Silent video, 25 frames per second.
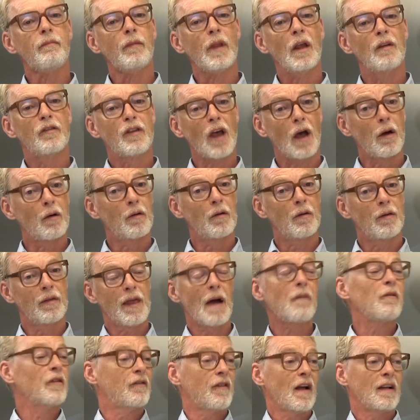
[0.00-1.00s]
So
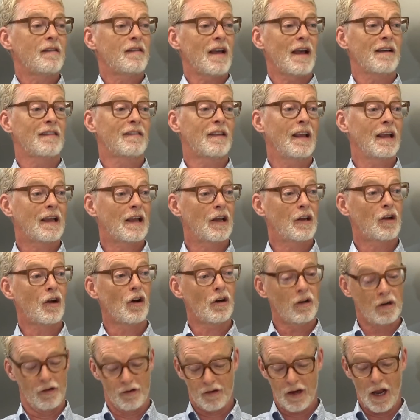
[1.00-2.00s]
that was fantastic. It
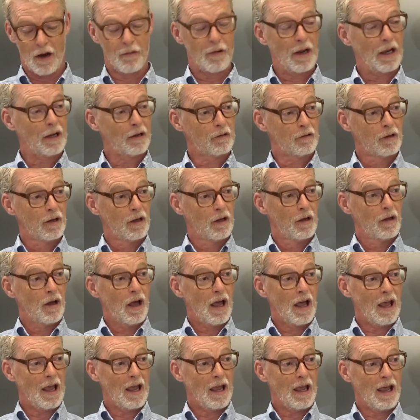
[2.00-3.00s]
got us going
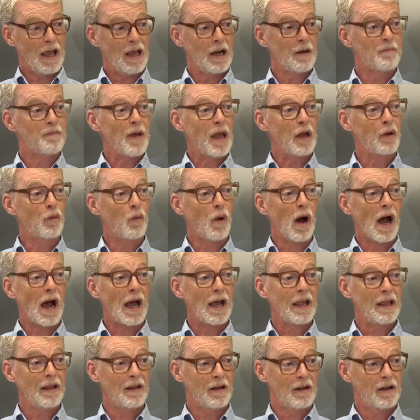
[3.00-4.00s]
in a big
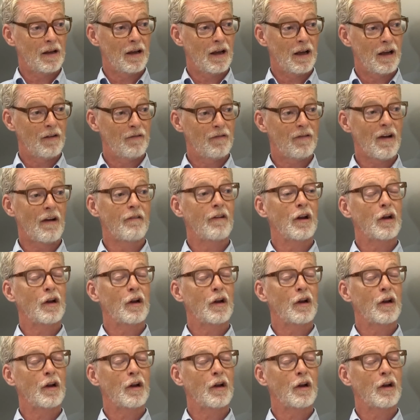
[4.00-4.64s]
way and very